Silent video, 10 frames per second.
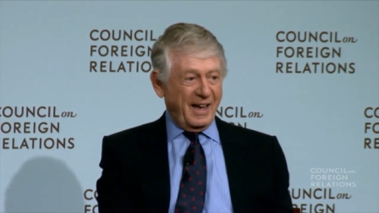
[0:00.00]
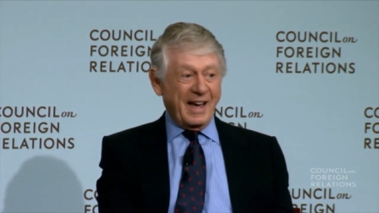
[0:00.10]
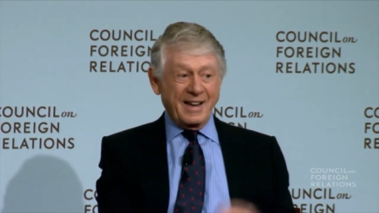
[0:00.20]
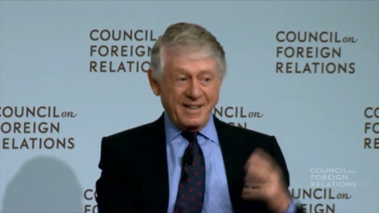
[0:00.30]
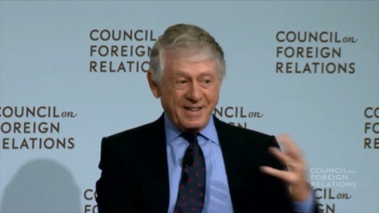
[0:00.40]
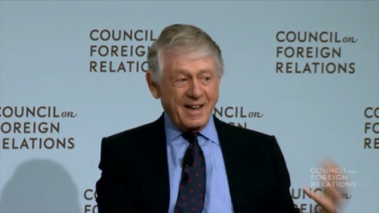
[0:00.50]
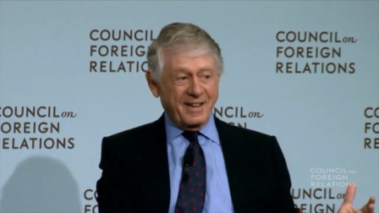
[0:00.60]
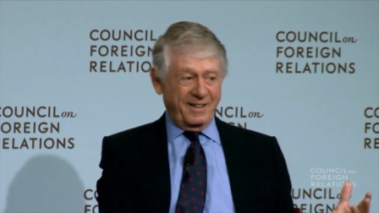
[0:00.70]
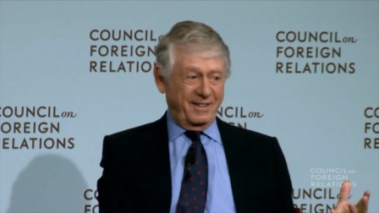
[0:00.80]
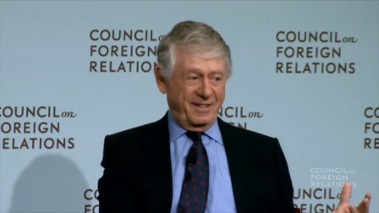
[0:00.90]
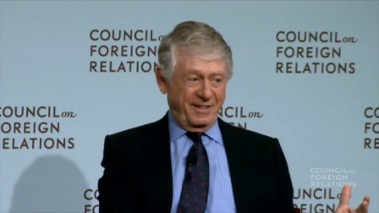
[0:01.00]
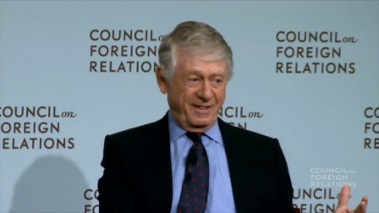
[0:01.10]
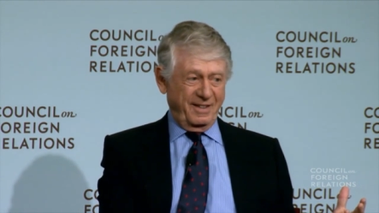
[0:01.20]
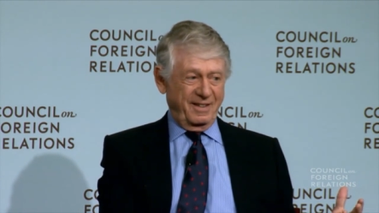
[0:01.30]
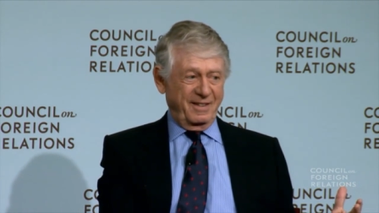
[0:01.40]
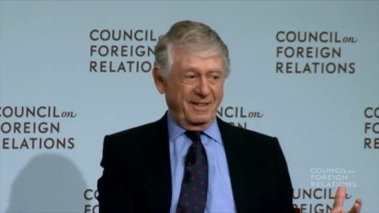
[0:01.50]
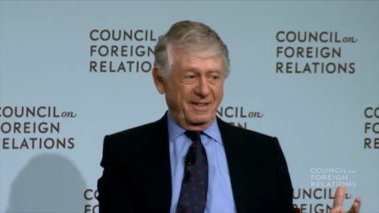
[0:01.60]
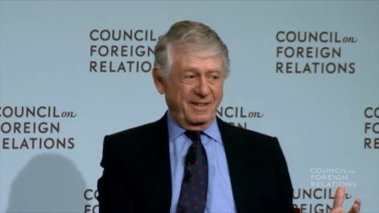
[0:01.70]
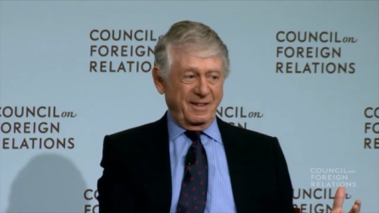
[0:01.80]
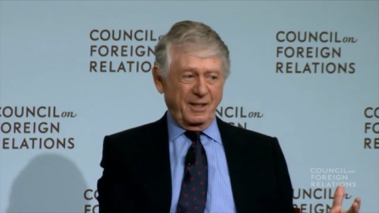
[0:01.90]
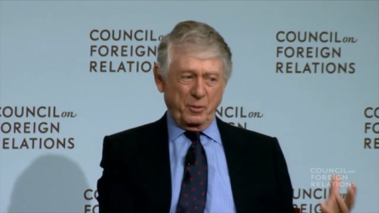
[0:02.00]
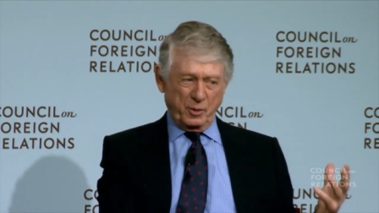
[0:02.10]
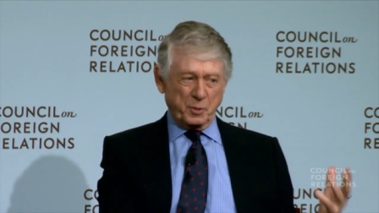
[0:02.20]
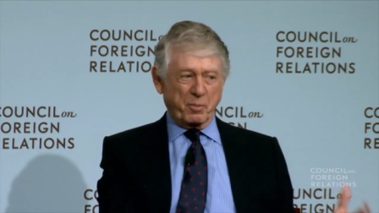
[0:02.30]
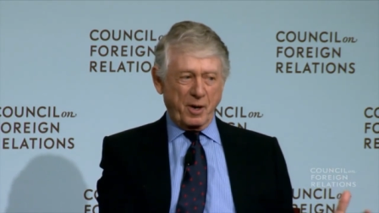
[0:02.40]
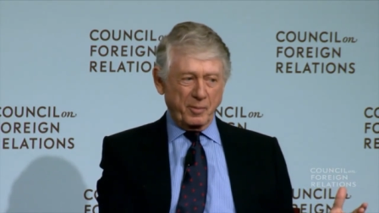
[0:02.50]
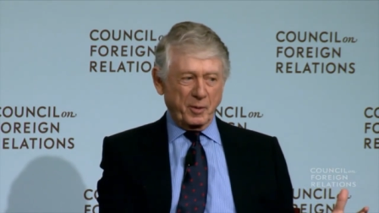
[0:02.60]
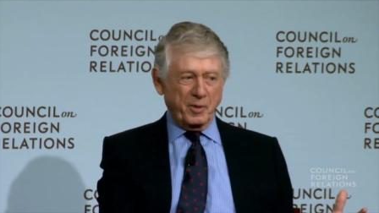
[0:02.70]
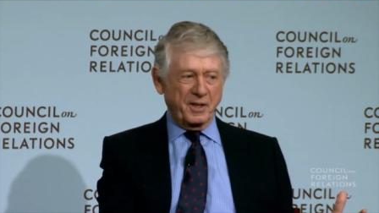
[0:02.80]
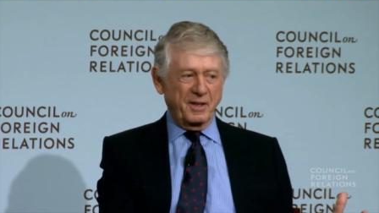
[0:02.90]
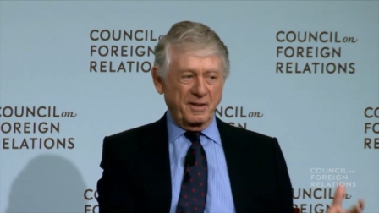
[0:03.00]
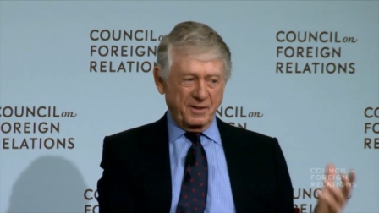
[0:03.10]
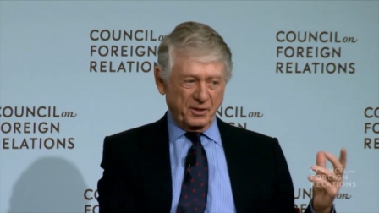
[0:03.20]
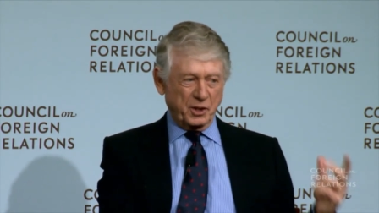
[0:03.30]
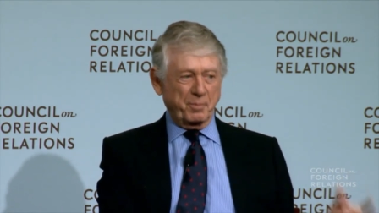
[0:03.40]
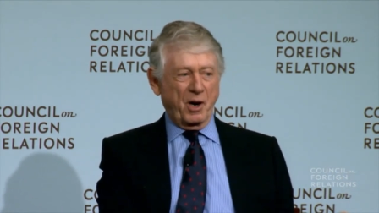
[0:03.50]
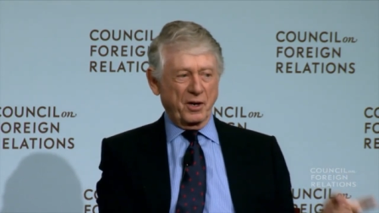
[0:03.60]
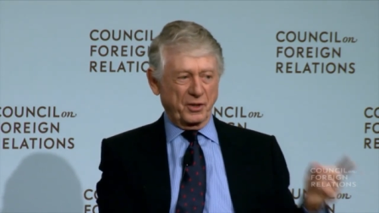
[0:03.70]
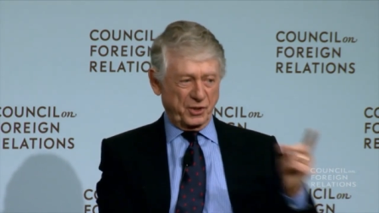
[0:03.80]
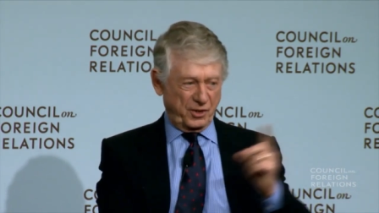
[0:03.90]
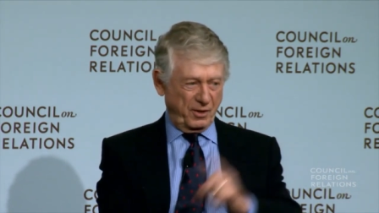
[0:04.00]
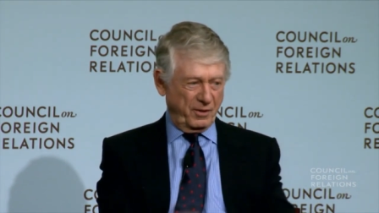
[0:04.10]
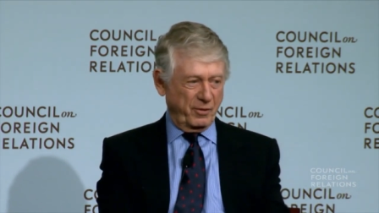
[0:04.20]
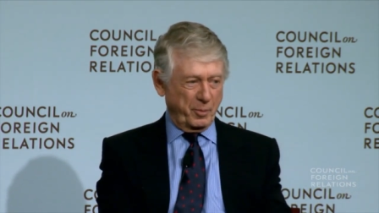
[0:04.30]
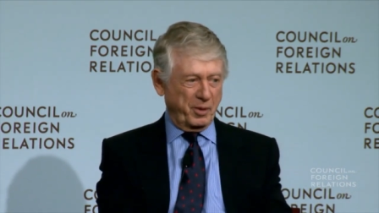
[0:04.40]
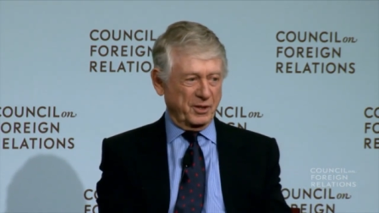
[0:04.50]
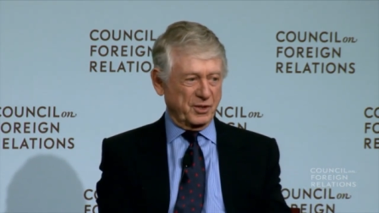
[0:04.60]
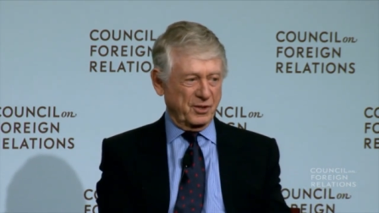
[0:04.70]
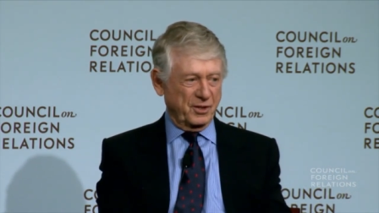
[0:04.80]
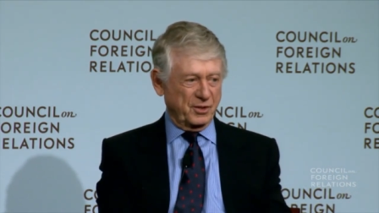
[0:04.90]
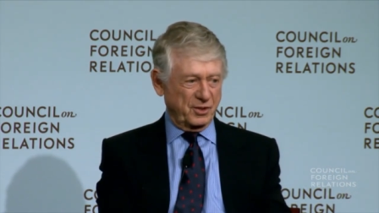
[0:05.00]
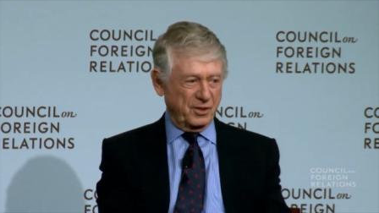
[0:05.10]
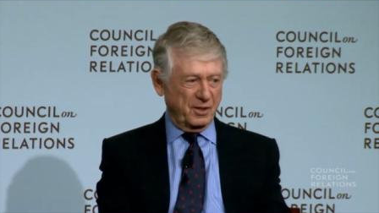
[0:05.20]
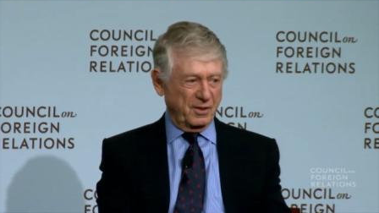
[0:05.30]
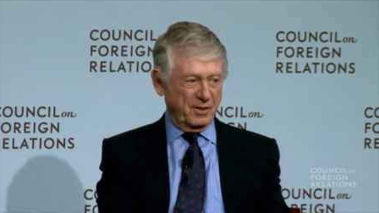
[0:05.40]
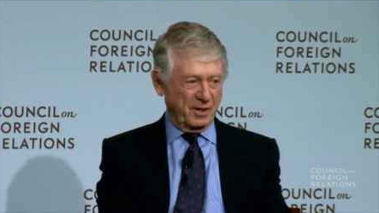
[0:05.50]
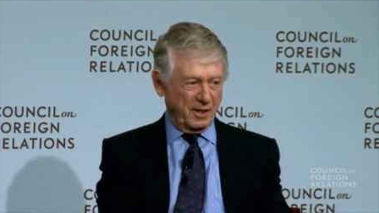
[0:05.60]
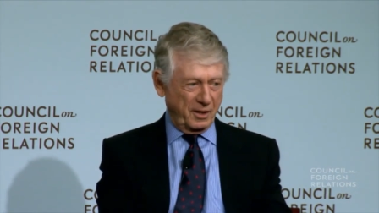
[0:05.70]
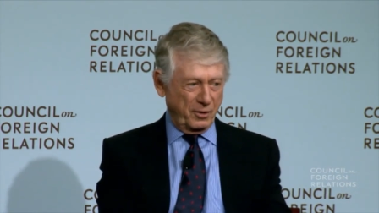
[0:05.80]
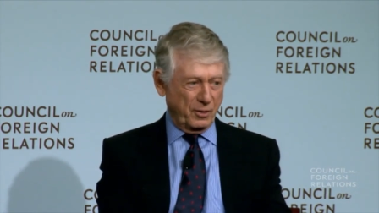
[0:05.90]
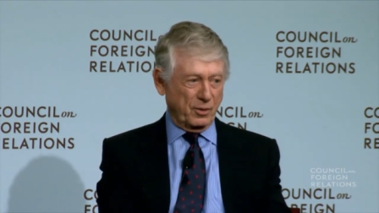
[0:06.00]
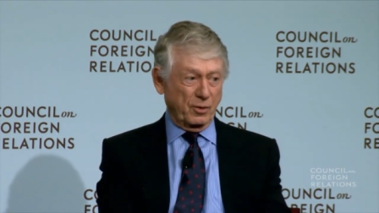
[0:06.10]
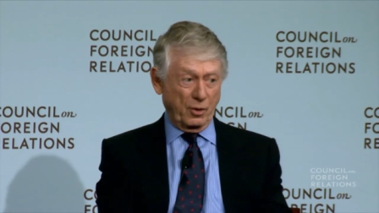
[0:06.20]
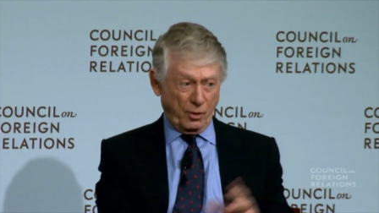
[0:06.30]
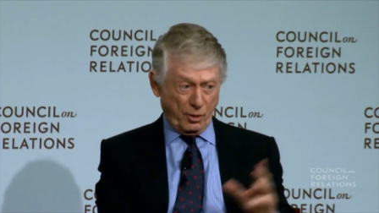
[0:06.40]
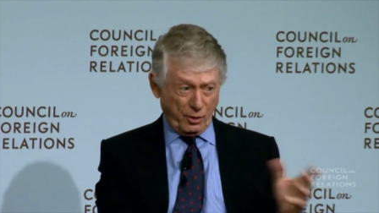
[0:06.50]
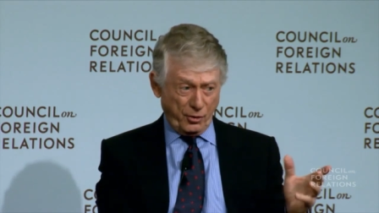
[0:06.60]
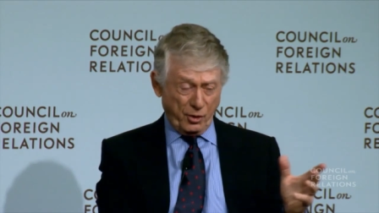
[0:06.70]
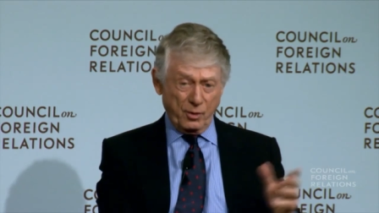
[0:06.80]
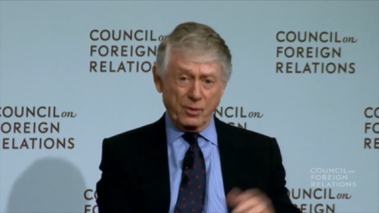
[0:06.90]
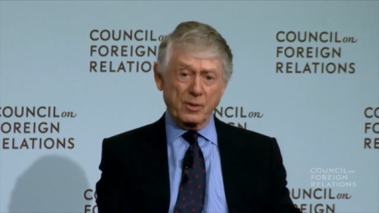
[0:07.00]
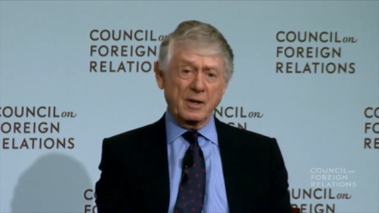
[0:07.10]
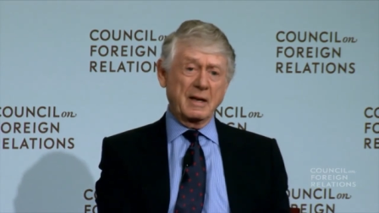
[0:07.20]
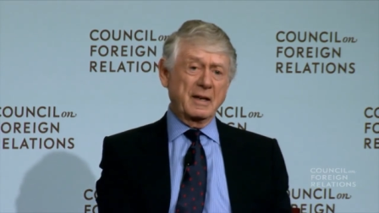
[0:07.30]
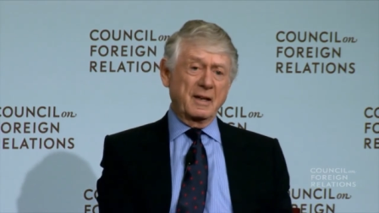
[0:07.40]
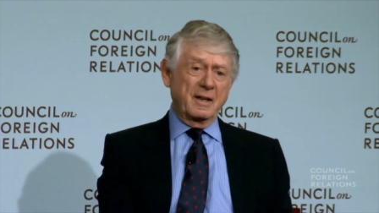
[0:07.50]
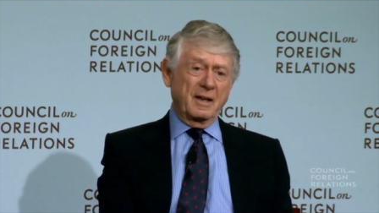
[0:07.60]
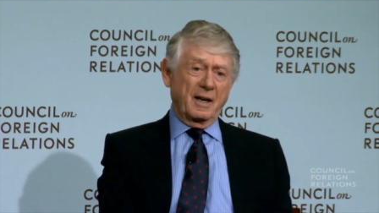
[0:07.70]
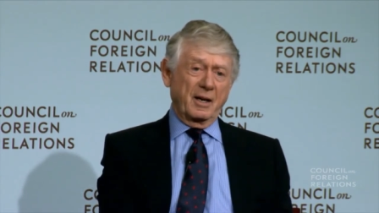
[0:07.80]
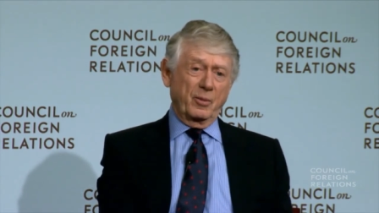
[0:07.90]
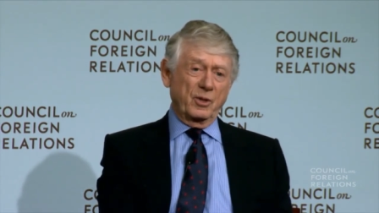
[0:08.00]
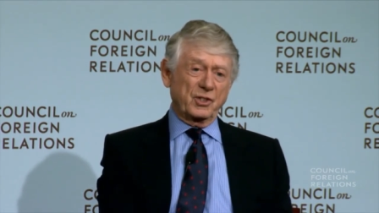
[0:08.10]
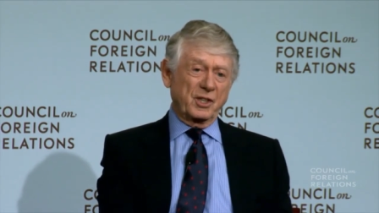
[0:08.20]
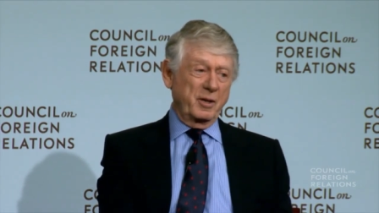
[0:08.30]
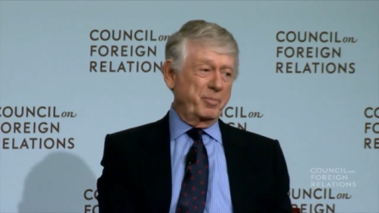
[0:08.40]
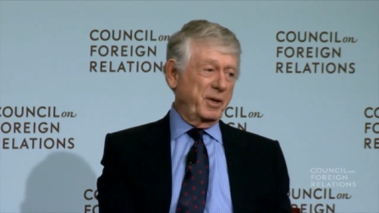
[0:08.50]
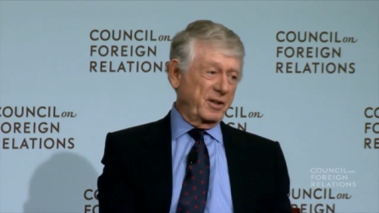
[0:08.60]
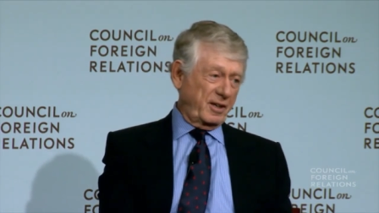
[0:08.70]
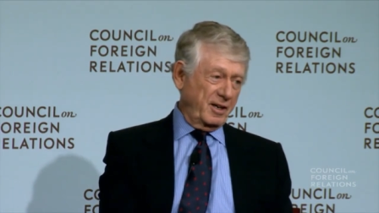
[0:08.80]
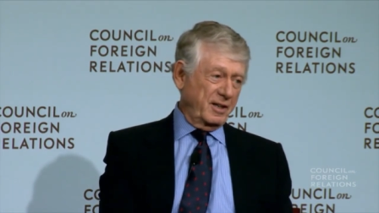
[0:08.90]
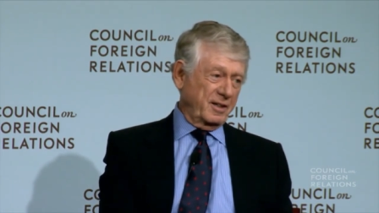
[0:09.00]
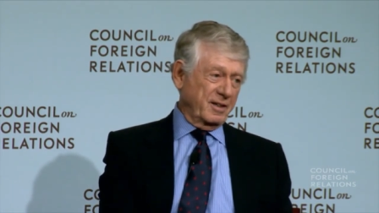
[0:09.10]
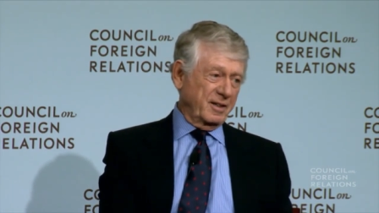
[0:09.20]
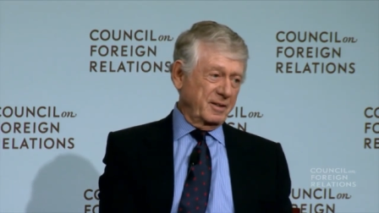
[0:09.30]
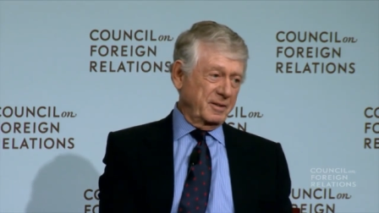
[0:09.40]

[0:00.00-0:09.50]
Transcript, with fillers: And yet, he was probably the smartest of the presidents that I knew. Although I will say Bill Clinton